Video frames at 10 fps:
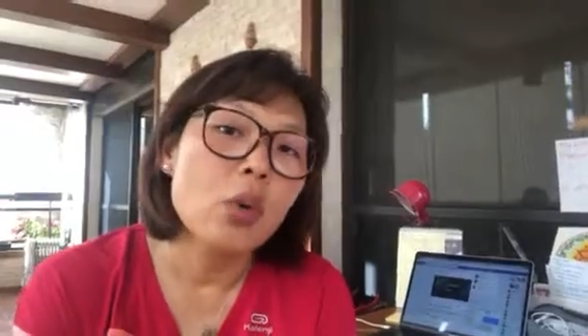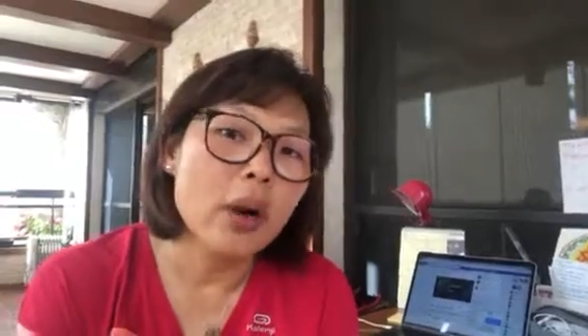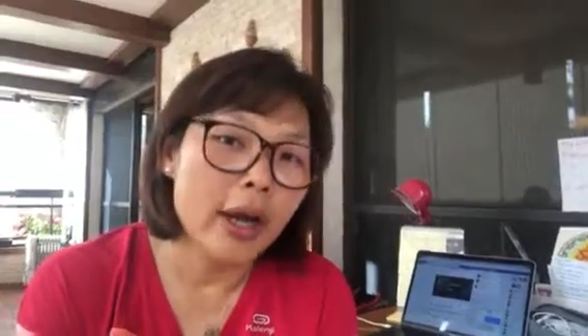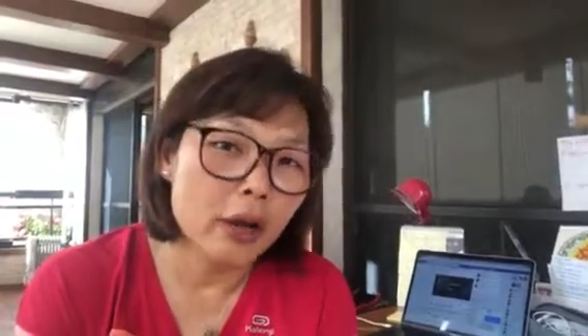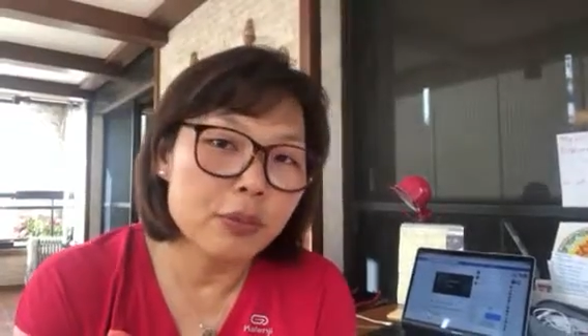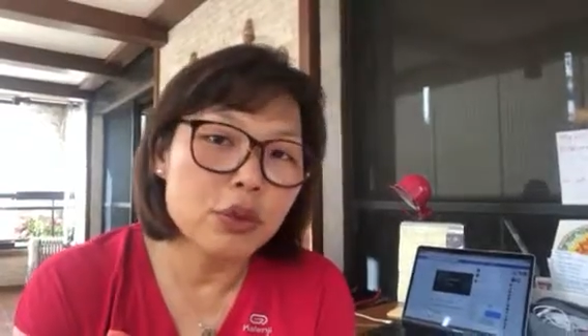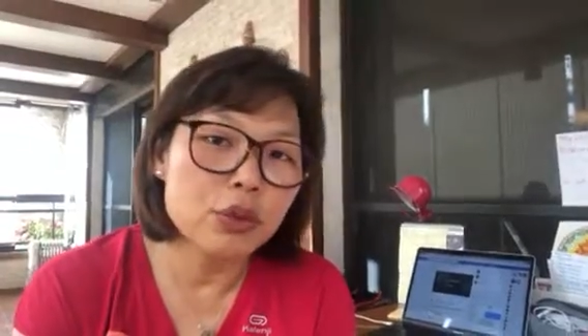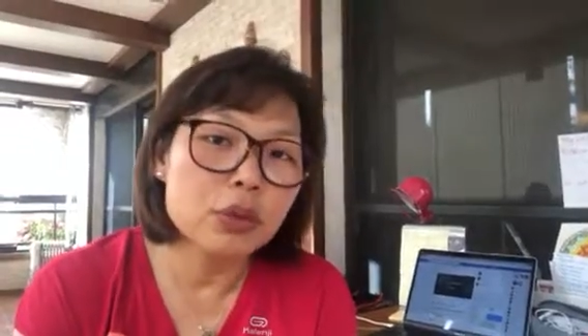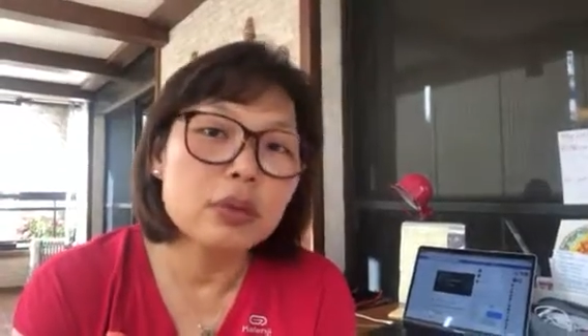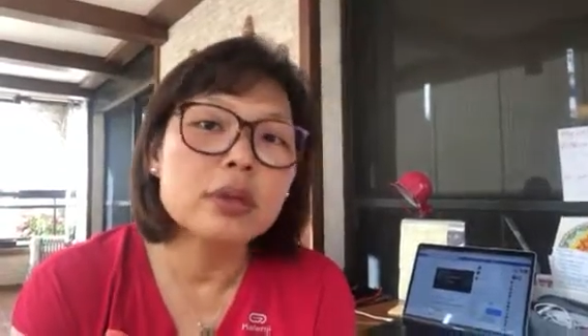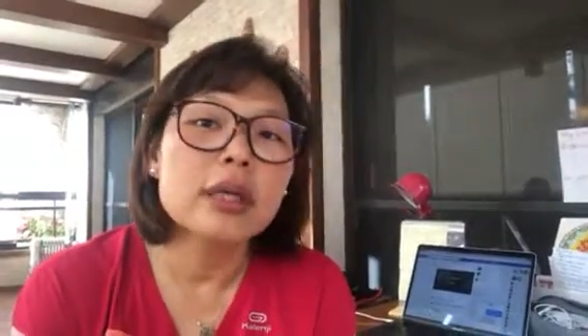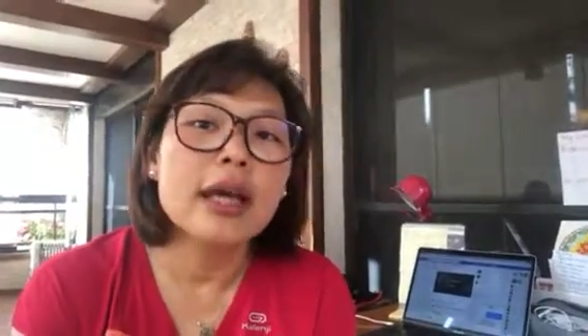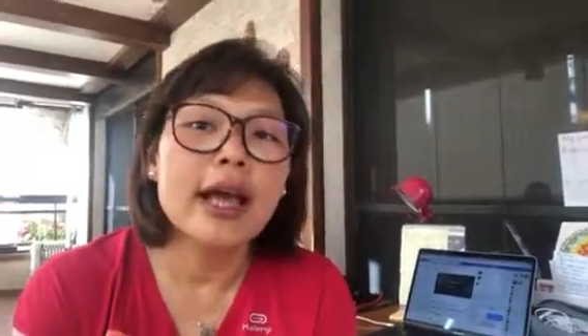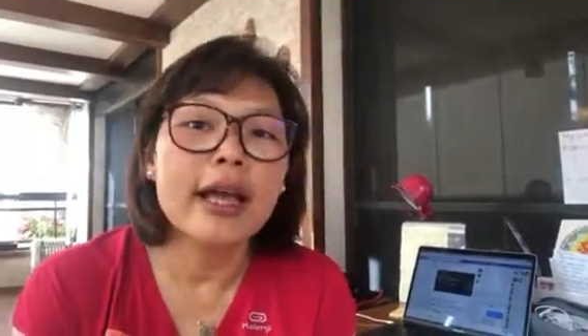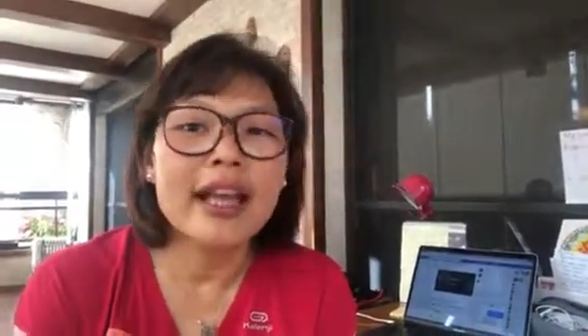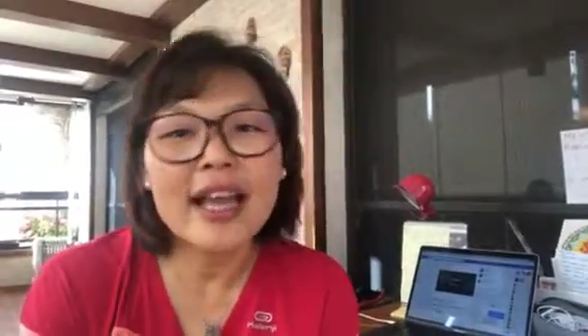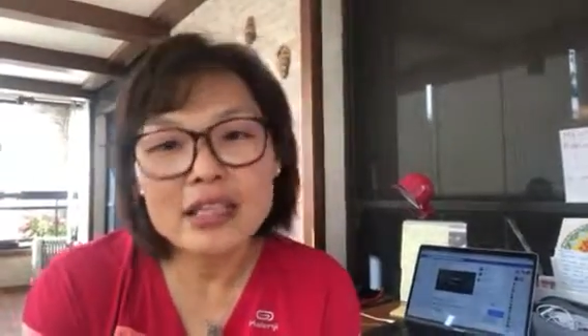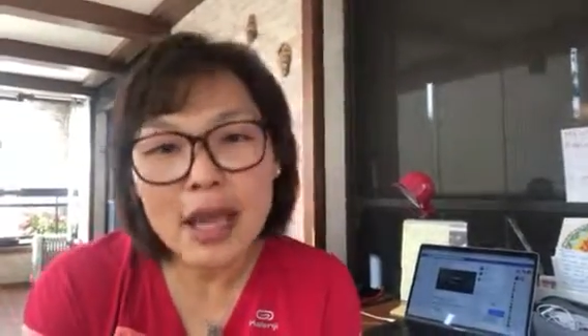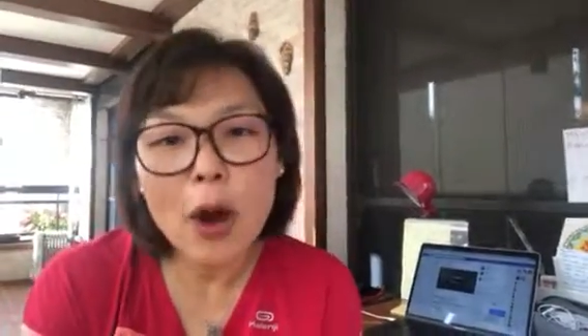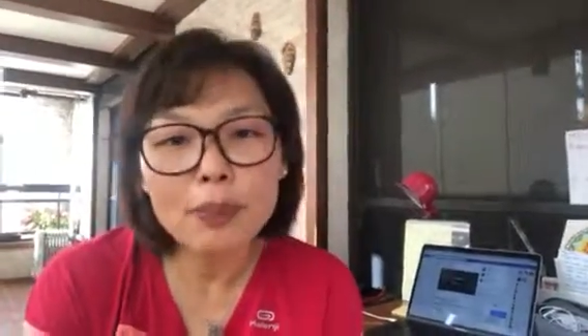will help you. It
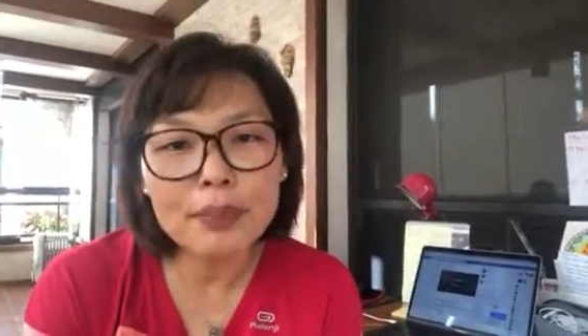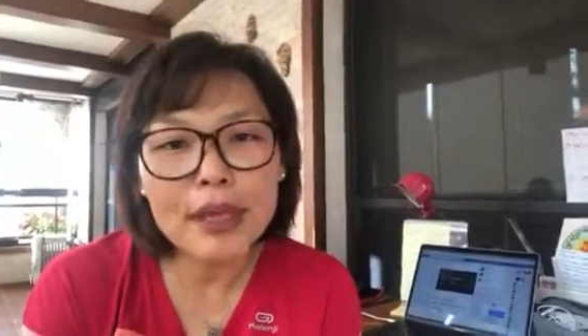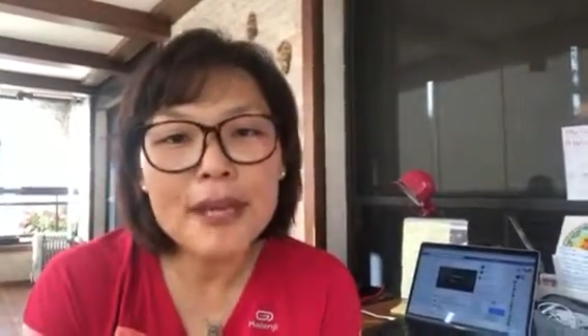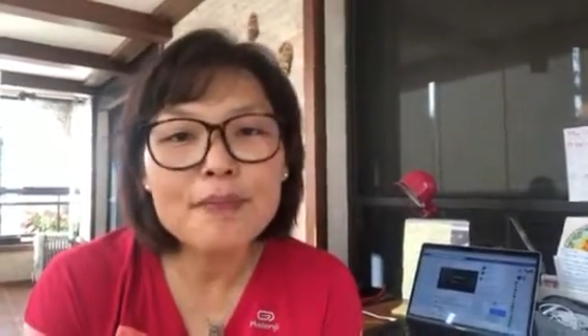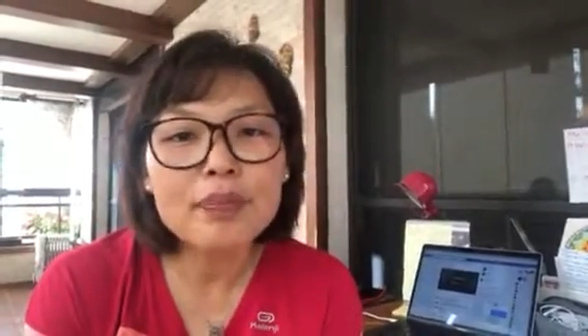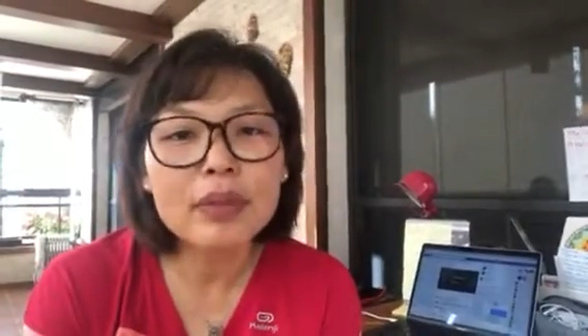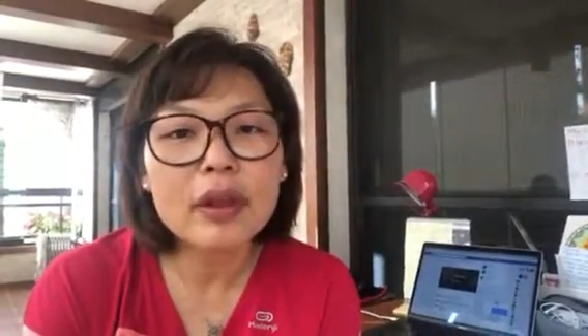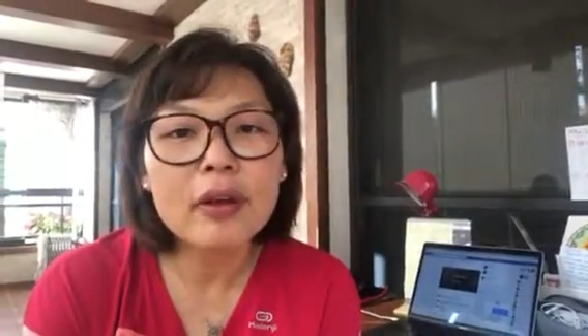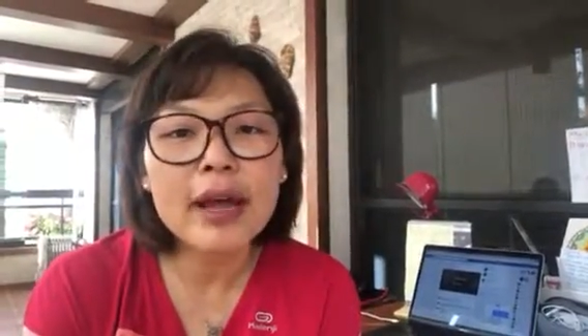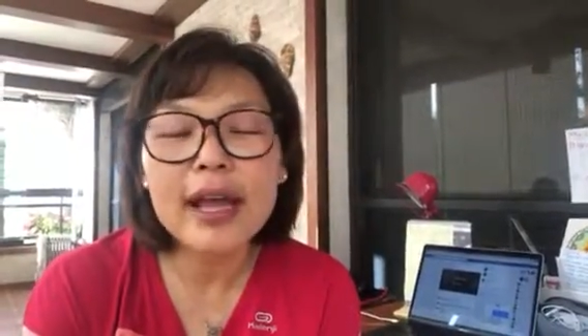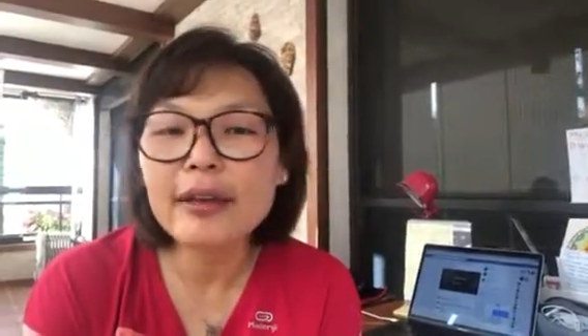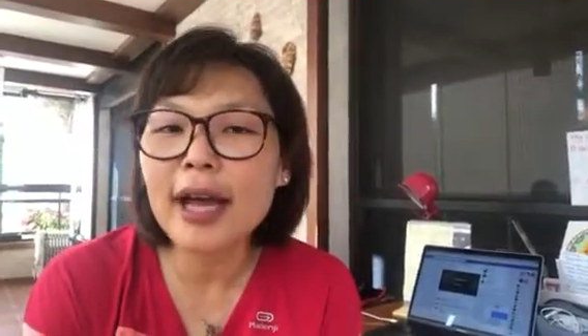has helped me All right.